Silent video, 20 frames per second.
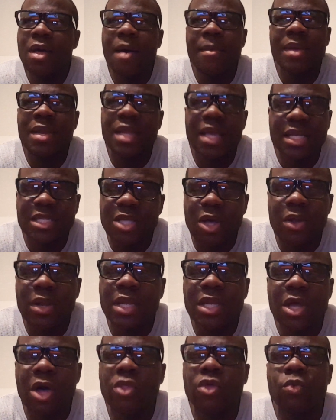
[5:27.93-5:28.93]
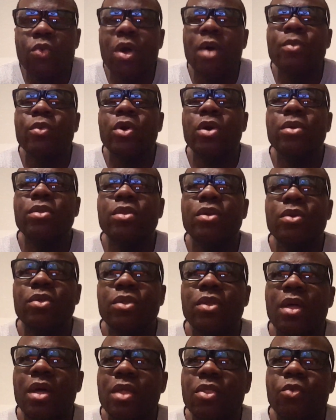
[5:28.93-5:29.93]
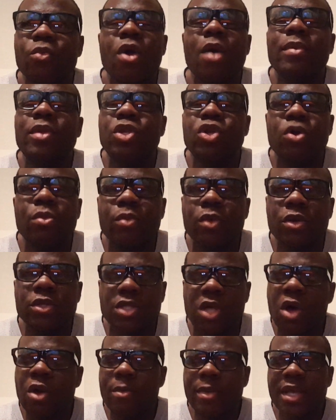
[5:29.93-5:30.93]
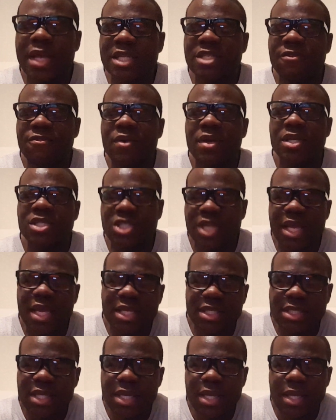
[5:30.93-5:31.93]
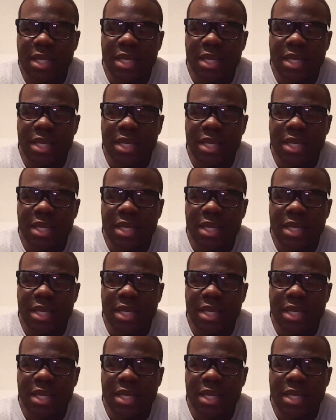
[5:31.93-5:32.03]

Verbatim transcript: I bet niggas only know the Roman numerals only because of fucking J's,